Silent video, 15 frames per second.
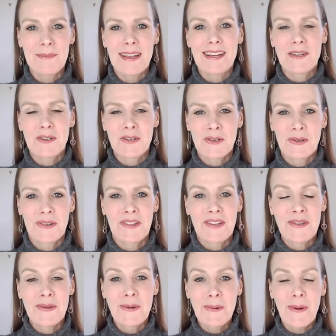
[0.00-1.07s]
And I wanted to
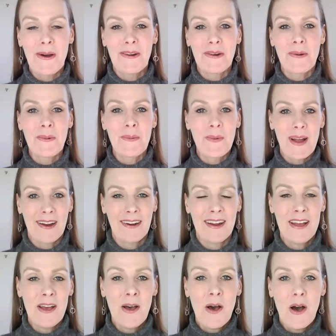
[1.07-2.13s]
make sure that you are
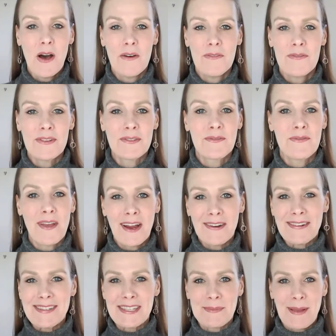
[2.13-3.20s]
aware of this
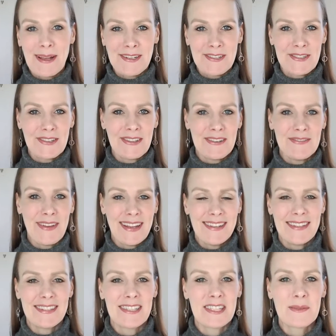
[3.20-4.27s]
very special
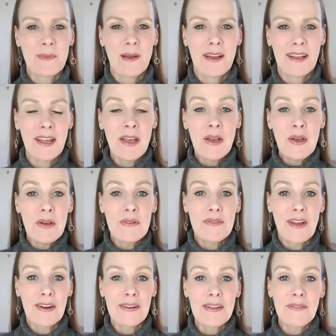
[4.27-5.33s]
event. This is my
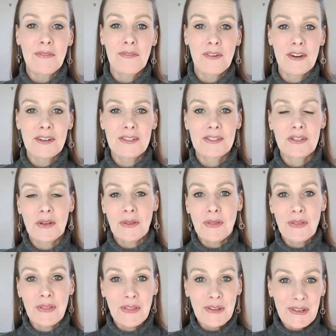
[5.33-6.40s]
very first
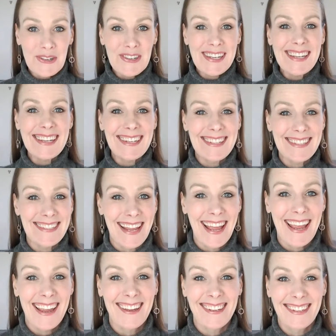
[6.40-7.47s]
30
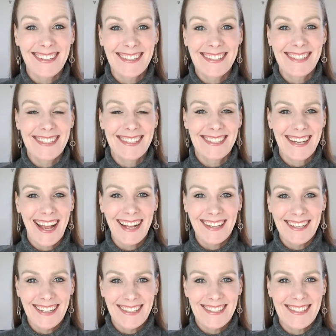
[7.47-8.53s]
day
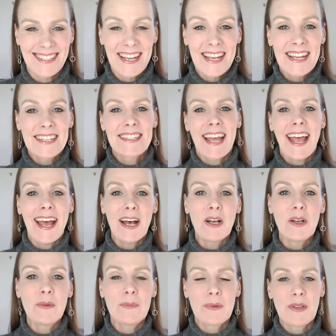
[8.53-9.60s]
challenge to
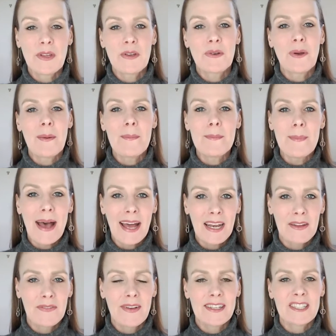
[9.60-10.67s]
help you
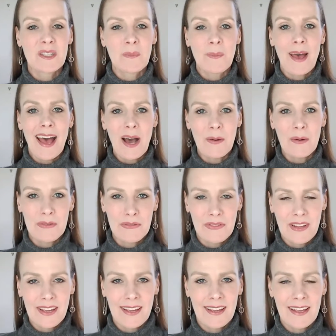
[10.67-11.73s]
manifest
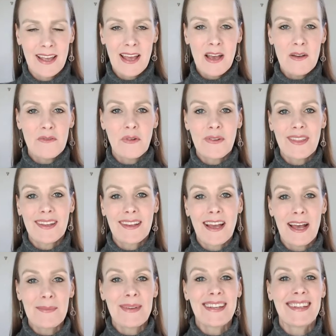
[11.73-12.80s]
powerfully for the
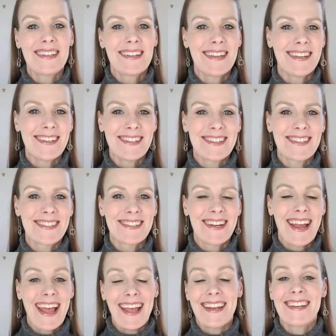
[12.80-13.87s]
coming year
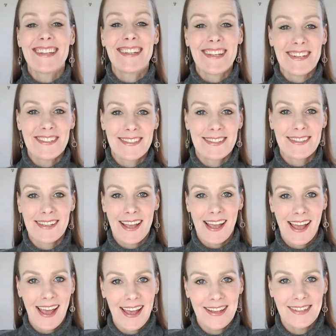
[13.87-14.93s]
and years
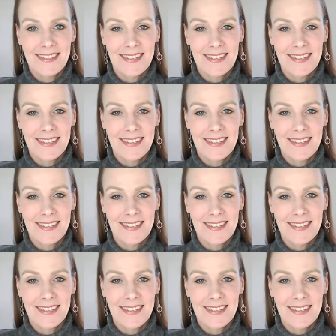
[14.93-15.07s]
ahead.